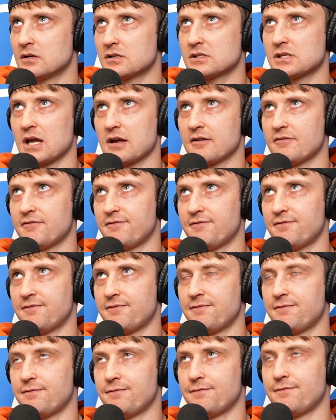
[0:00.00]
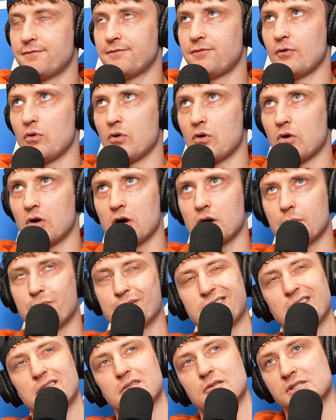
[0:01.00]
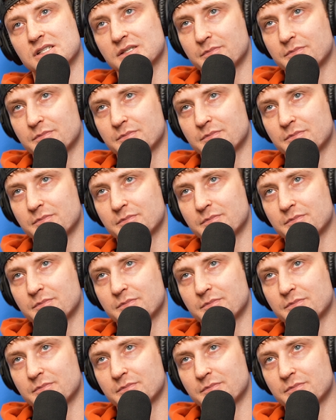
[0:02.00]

There's like four, but then there's